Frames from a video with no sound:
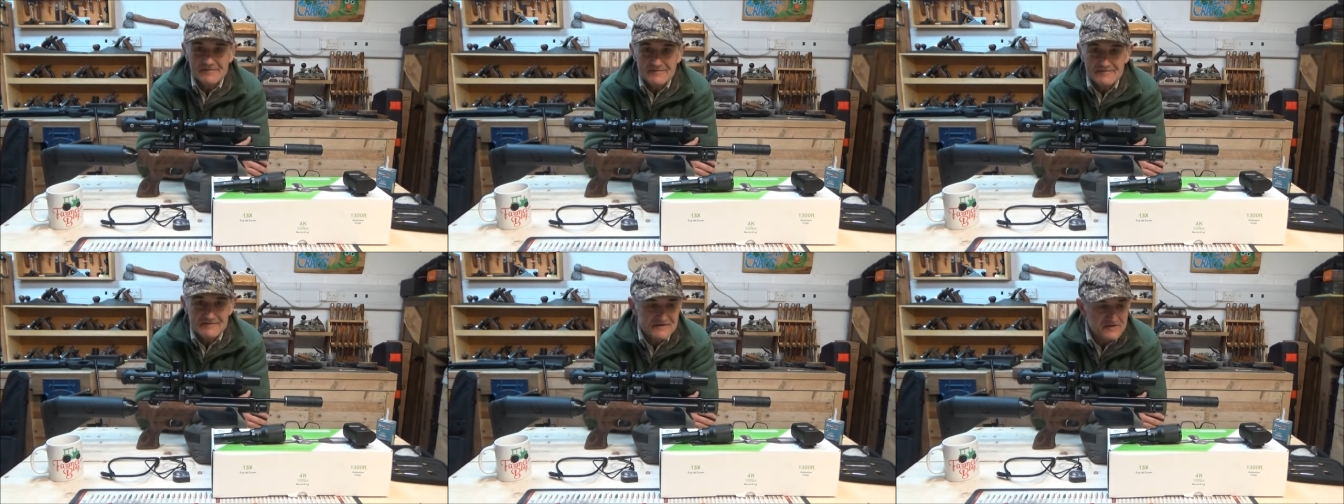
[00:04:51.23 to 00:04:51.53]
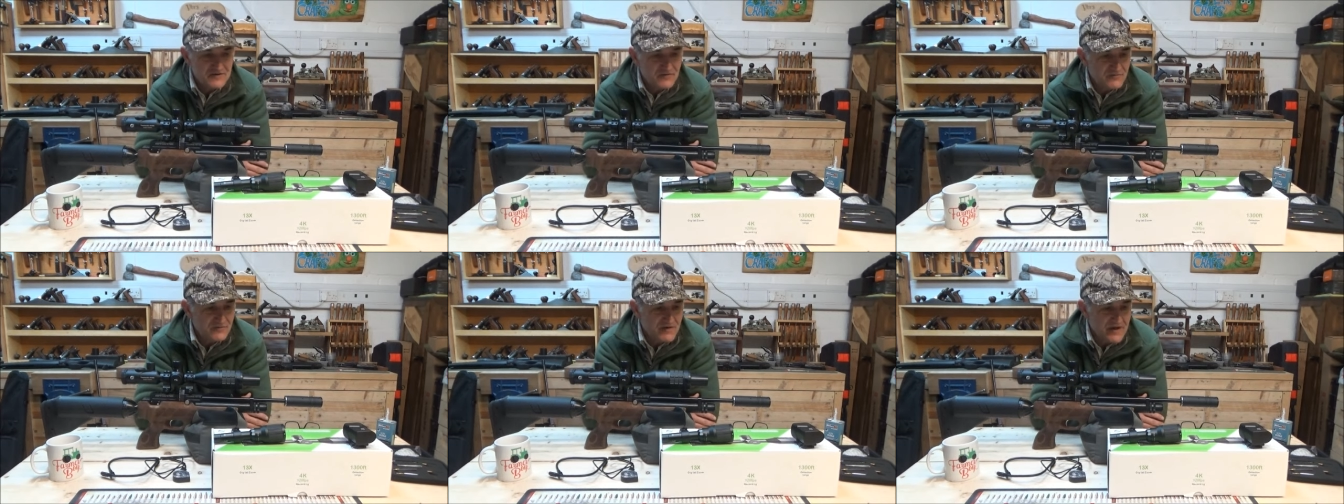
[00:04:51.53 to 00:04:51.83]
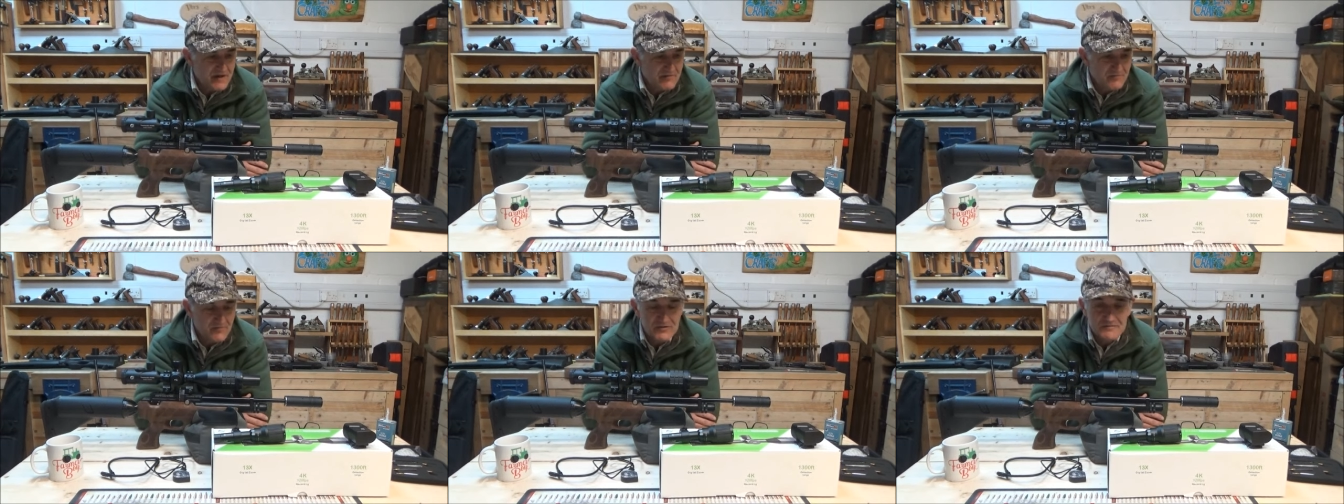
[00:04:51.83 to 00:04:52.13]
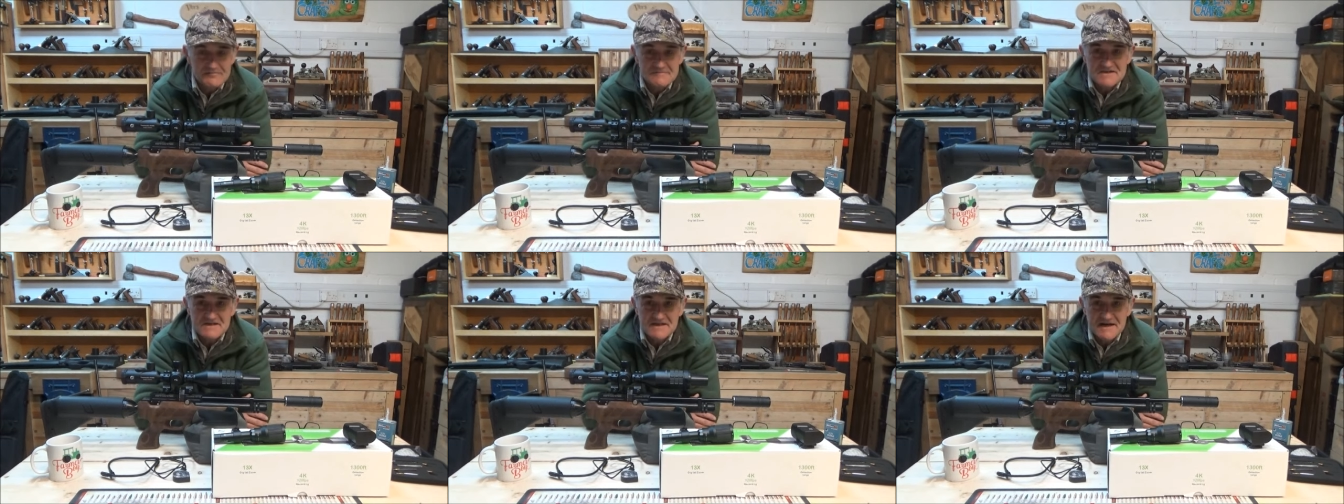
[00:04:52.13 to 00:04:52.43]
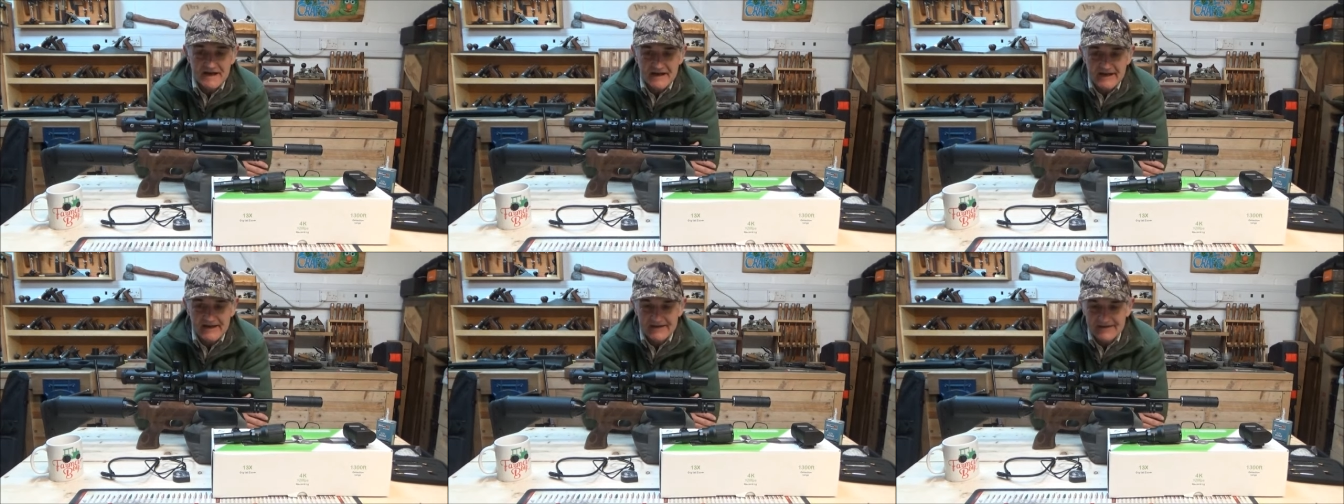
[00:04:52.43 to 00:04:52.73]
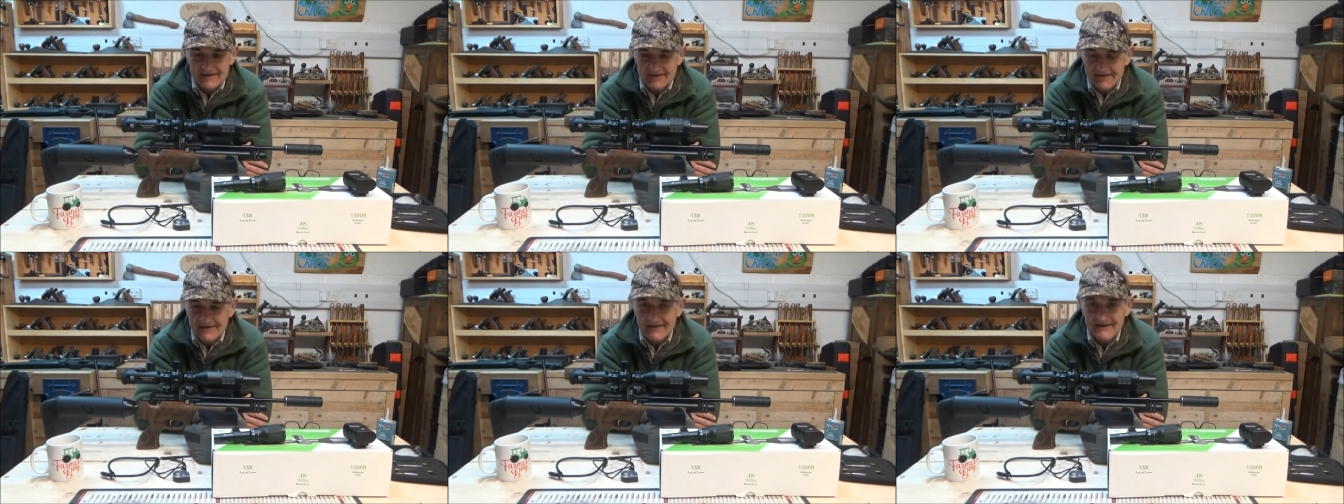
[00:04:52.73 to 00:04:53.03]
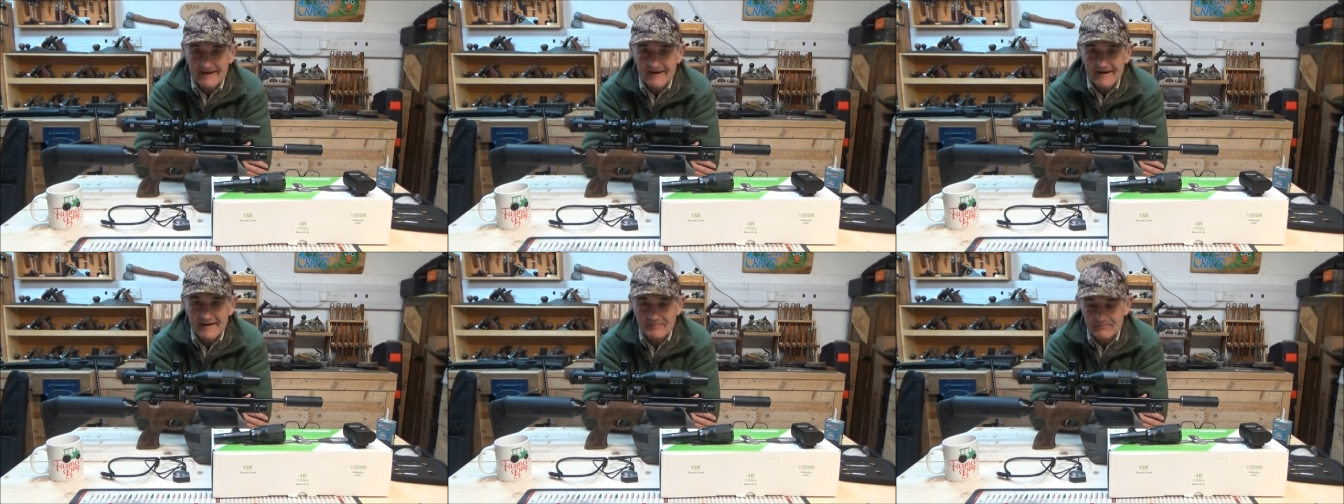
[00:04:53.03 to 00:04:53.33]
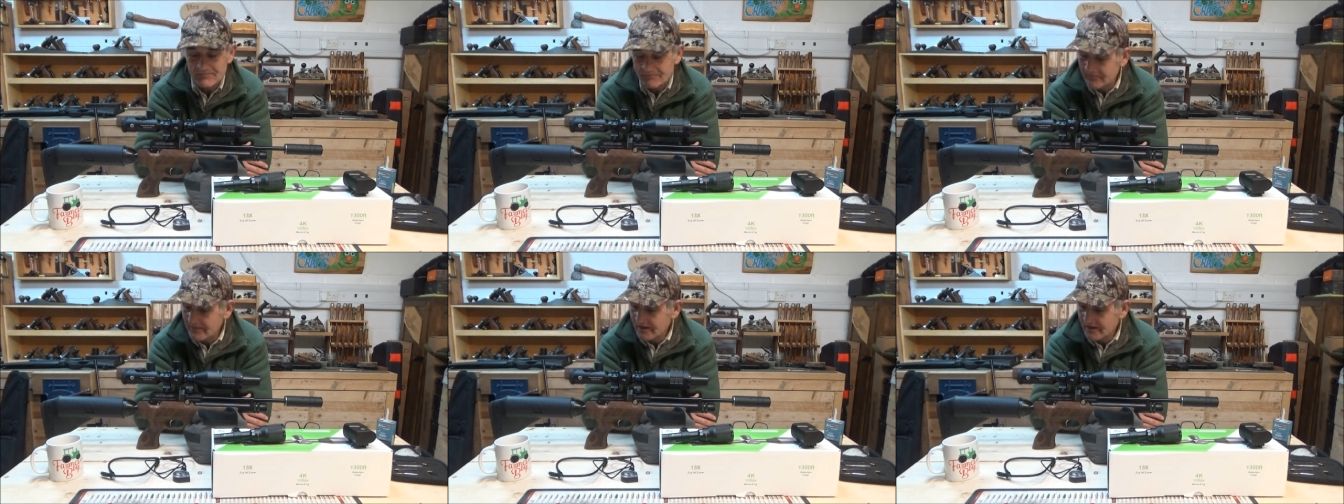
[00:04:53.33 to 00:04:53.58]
because I'll forget what I'm saying. Um,